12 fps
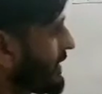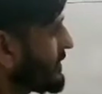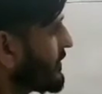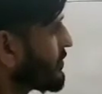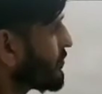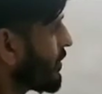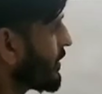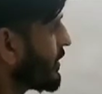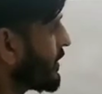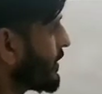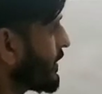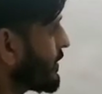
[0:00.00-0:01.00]
this
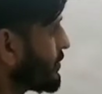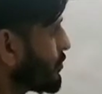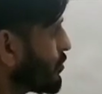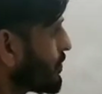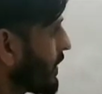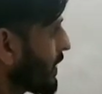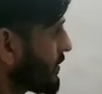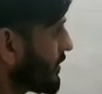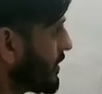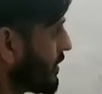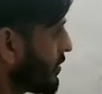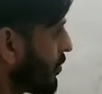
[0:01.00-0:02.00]
quadrilateral into two parts,
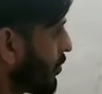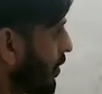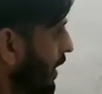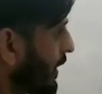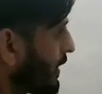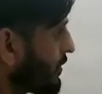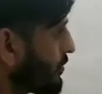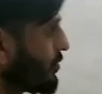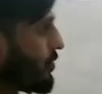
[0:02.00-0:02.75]
see, 1 and 2.